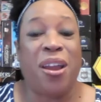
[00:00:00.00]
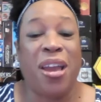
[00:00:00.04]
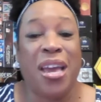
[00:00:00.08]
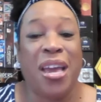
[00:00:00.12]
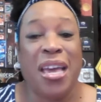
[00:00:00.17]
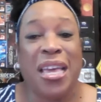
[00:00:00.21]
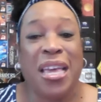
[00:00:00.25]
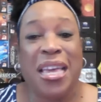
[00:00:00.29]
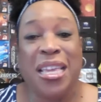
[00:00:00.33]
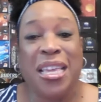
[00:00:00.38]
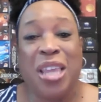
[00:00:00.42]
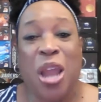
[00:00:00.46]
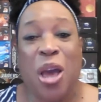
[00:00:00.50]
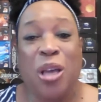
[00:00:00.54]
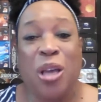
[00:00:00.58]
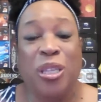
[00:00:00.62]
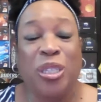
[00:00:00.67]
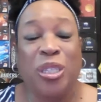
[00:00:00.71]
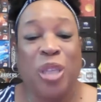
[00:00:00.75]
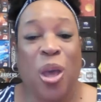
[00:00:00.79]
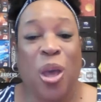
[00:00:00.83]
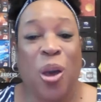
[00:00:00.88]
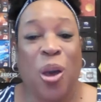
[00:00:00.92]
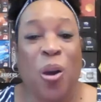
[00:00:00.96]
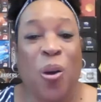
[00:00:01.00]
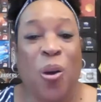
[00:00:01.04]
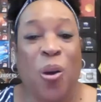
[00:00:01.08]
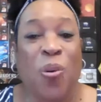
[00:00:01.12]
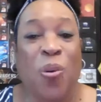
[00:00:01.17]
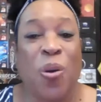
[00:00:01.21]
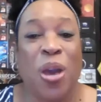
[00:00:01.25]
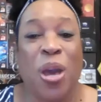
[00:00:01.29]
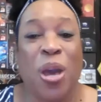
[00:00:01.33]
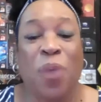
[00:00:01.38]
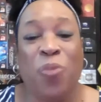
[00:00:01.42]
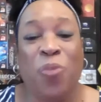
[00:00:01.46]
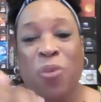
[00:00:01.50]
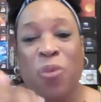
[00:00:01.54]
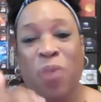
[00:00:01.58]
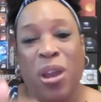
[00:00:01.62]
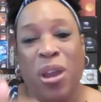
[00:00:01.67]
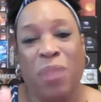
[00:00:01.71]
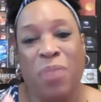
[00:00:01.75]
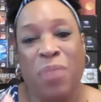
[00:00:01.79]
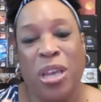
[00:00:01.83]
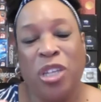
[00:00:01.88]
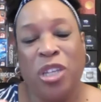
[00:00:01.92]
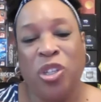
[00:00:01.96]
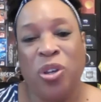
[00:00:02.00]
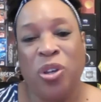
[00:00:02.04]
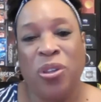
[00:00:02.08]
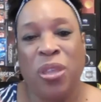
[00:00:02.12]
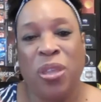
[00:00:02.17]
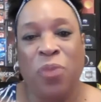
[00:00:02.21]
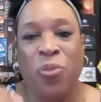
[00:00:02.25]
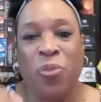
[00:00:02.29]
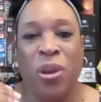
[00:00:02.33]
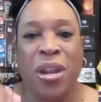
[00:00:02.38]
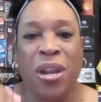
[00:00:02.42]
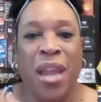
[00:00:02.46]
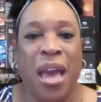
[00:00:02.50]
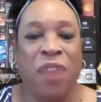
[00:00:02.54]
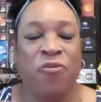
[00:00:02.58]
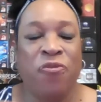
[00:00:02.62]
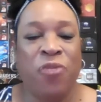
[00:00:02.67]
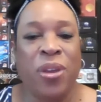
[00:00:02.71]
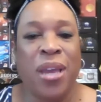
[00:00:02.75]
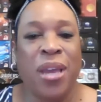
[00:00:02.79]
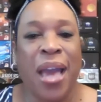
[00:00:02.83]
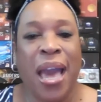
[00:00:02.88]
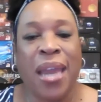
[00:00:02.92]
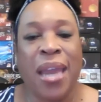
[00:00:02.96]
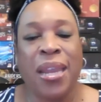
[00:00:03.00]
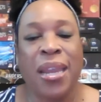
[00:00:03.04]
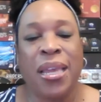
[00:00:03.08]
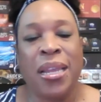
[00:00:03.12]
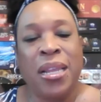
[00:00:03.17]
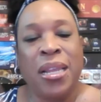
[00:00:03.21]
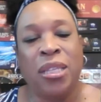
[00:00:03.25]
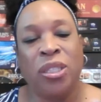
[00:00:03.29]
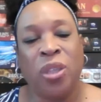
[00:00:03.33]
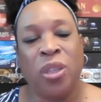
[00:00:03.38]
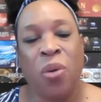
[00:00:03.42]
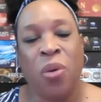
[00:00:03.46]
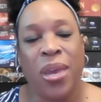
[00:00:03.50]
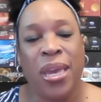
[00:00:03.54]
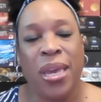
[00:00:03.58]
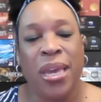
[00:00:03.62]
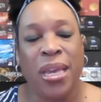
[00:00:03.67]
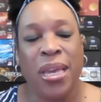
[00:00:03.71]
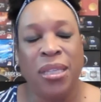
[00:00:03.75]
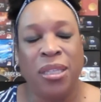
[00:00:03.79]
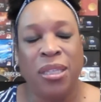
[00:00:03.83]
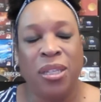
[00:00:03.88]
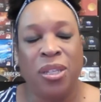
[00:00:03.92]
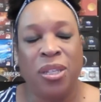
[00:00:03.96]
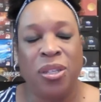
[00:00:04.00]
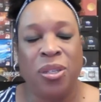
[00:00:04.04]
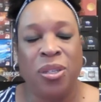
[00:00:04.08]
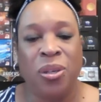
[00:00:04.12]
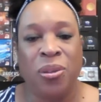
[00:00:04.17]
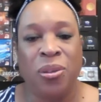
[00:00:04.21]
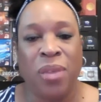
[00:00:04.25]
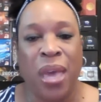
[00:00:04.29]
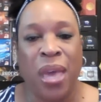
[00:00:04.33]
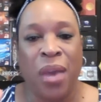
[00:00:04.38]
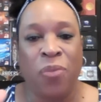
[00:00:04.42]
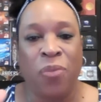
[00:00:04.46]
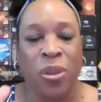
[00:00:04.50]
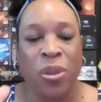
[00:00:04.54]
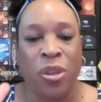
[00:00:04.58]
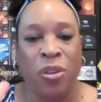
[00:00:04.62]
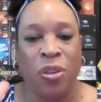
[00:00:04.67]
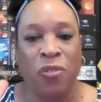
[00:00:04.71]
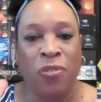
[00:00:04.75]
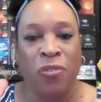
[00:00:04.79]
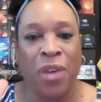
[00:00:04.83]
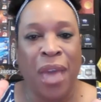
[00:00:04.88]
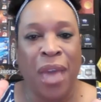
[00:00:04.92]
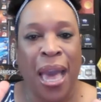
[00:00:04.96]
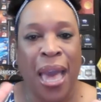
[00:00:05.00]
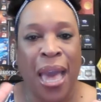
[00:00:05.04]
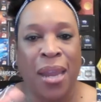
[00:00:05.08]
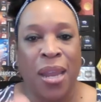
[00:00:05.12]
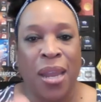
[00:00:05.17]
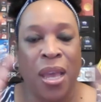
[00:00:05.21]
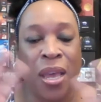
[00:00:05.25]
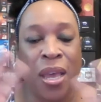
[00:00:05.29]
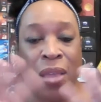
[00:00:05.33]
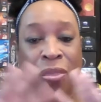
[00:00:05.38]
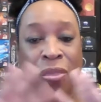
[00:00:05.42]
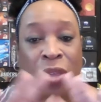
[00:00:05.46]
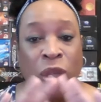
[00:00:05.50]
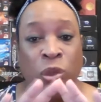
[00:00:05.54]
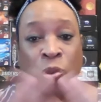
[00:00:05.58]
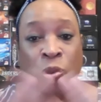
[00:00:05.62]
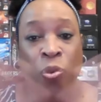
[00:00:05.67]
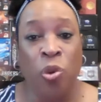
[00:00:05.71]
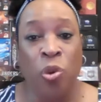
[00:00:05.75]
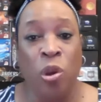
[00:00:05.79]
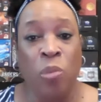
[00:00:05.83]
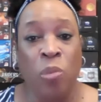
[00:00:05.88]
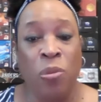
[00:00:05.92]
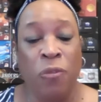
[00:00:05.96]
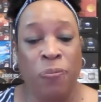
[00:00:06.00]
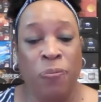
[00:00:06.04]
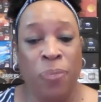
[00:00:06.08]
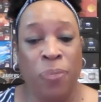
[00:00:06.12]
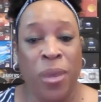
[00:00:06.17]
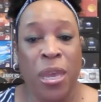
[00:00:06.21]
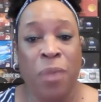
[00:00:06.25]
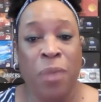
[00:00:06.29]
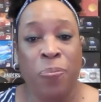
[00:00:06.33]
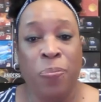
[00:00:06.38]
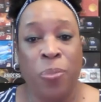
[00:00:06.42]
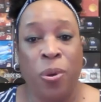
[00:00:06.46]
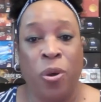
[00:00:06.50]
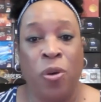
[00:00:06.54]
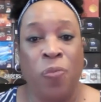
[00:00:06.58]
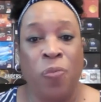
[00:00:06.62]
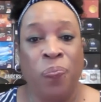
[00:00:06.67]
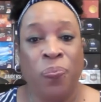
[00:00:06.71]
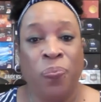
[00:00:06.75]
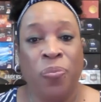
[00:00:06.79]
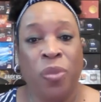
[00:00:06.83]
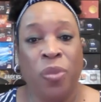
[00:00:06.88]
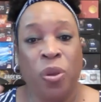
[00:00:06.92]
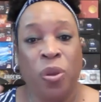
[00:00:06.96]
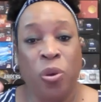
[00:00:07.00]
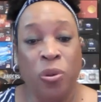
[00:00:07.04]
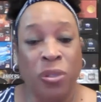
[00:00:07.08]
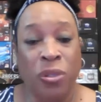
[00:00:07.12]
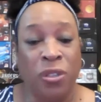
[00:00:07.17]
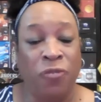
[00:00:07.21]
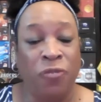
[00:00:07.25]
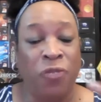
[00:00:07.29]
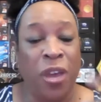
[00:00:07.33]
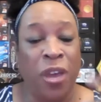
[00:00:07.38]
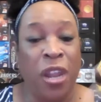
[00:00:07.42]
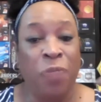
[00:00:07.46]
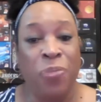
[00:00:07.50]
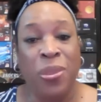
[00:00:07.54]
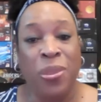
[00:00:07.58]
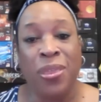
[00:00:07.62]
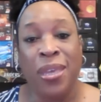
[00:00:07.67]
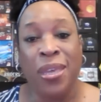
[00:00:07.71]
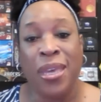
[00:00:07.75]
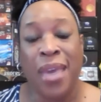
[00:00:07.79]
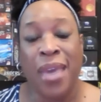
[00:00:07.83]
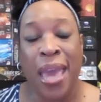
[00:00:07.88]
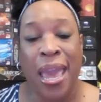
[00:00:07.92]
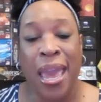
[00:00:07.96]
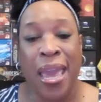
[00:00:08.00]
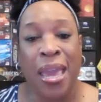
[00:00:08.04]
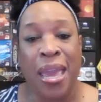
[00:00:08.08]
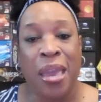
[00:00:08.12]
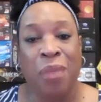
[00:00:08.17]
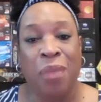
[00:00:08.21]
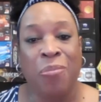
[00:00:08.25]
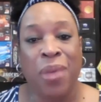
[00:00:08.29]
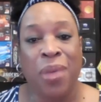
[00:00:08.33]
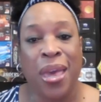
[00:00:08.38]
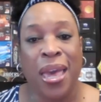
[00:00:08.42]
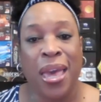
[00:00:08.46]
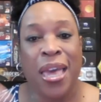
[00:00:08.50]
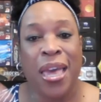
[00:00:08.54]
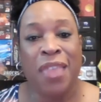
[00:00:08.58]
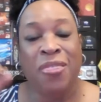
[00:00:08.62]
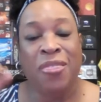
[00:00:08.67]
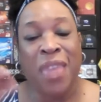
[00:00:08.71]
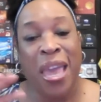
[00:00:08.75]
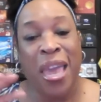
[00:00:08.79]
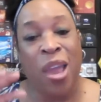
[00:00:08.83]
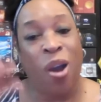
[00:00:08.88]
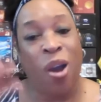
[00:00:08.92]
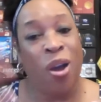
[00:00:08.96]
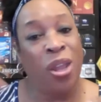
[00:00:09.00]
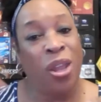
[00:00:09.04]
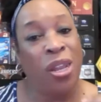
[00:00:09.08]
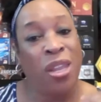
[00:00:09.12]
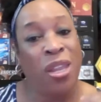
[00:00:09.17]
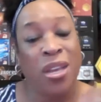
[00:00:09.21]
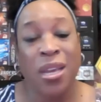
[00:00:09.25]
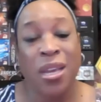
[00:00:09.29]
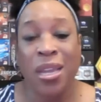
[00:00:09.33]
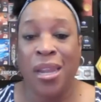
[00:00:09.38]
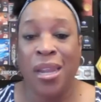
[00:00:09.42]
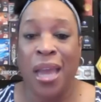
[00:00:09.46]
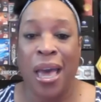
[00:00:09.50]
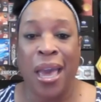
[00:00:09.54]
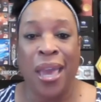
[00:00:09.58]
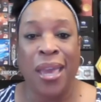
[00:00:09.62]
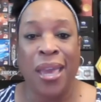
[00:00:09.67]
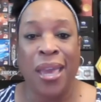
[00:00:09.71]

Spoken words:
You know, so we want to make sure that we're not forgotten. And it's so easy to do that when you've got this room of people who's developing the game. They all look alike.